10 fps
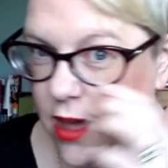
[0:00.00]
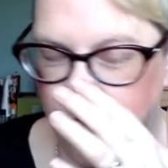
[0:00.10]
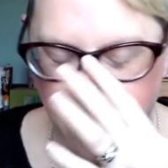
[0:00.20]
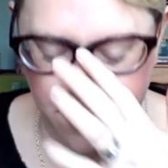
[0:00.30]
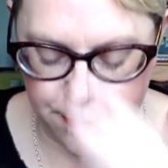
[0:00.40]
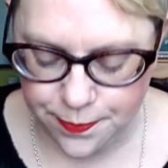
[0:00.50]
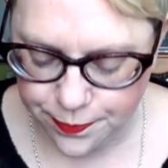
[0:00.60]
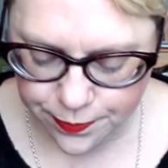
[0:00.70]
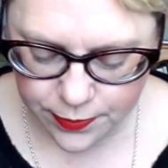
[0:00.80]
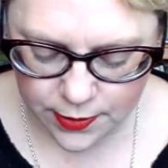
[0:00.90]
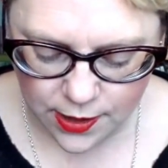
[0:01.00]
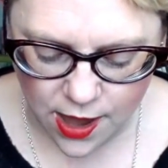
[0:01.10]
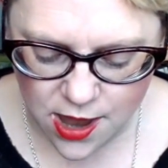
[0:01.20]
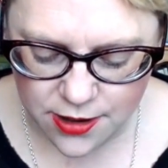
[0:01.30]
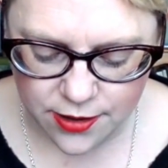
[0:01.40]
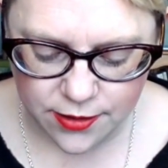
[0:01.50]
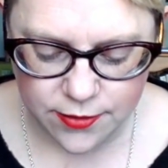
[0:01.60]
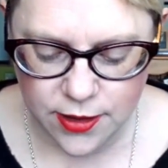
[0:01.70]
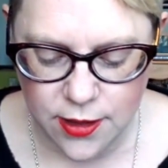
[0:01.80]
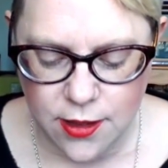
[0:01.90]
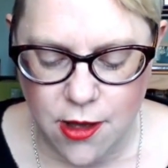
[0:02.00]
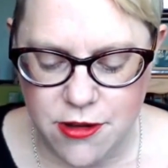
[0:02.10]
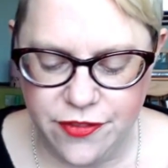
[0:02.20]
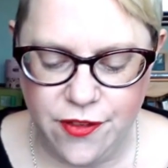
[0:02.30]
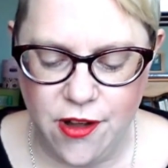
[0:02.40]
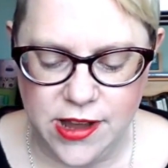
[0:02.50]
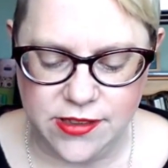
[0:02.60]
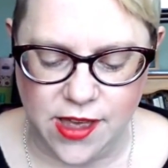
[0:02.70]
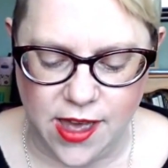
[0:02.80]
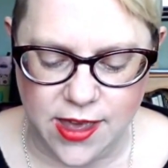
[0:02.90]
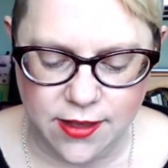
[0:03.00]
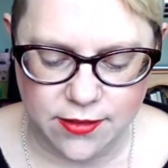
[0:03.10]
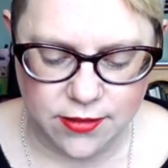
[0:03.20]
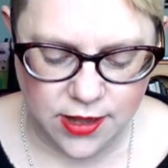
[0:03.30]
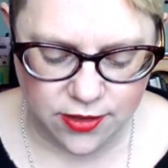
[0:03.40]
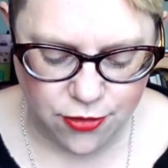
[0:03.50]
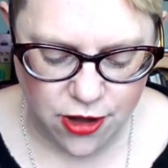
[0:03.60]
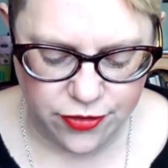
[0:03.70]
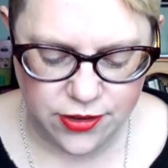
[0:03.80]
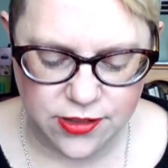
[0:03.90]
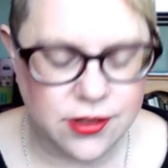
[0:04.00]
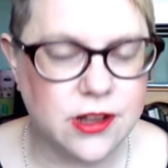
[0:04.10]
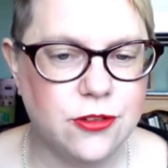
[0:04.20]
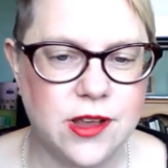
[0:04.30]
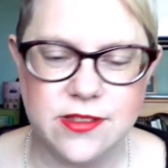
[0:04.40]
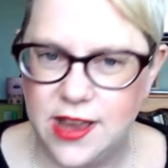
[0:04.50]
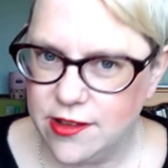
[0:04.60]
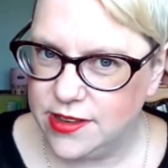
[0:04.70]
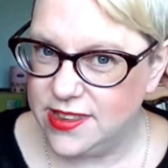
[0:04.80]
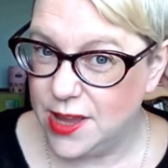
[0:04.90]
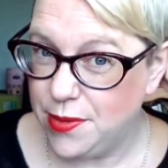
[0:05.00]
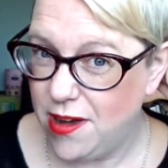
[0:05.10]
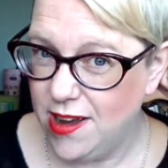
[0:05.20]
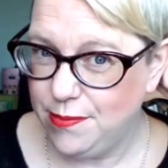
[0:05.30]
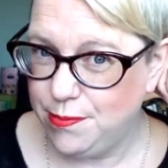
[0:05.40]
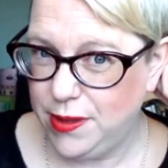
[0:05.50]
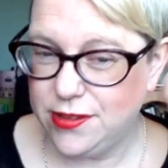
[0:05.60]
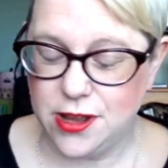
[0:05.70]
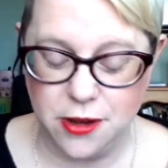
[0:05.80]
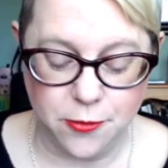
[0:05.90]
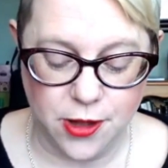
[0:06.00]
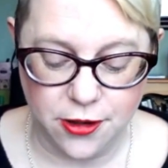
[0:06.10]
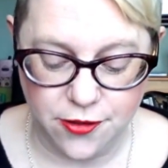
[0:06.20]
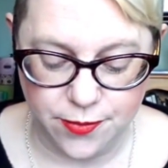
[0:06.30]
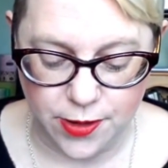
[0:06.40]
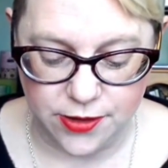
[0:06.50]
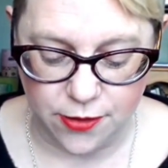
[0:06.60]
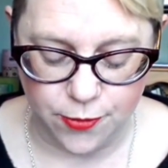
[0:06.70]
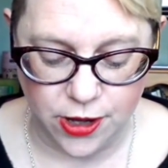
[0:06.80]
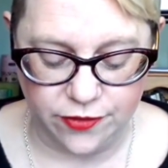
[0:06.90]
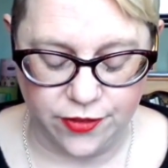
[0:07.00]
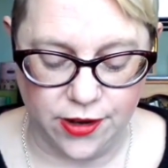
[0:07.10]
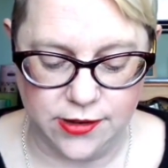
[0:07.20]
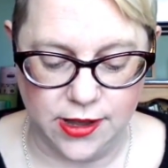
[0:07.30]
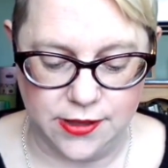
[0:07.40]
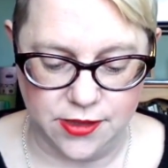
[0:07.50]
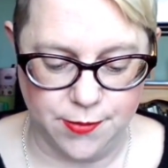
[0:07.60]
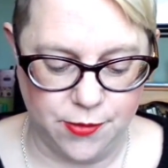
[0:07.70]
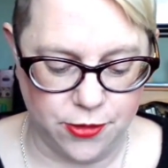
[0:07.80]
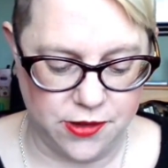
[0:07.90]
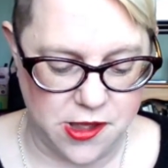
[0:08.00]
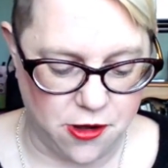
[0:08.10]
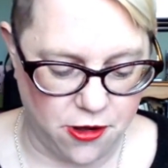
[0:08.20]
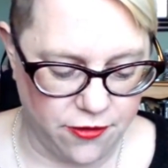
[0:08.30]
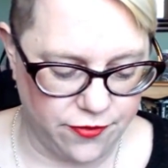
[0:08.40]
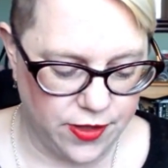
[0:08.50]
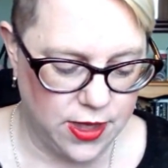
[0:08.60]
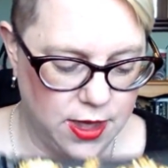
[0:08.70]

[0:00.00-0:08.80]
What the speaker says: And on a Friday, it's quite often it's like a dress down, isn't it? But because I don't work Fridays. It's my one day off.